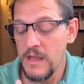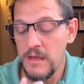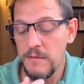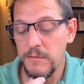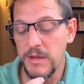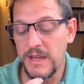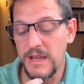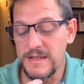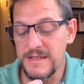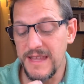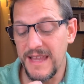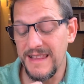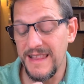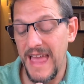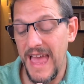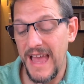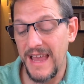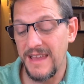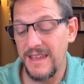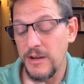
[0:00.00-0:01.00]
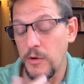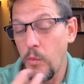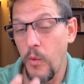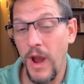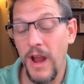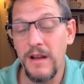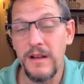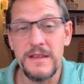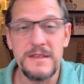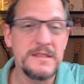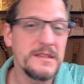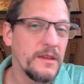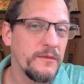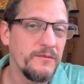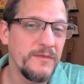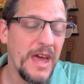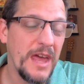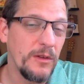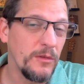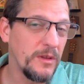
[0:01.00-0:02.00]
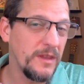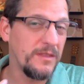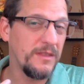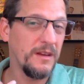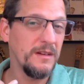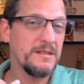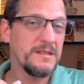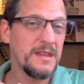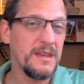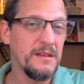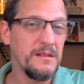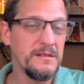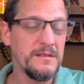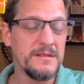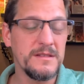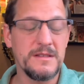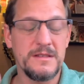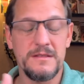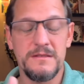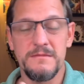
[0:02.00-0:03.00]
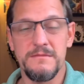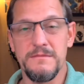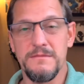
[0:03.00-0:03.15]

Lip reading: because they lack an awareness of not only their skills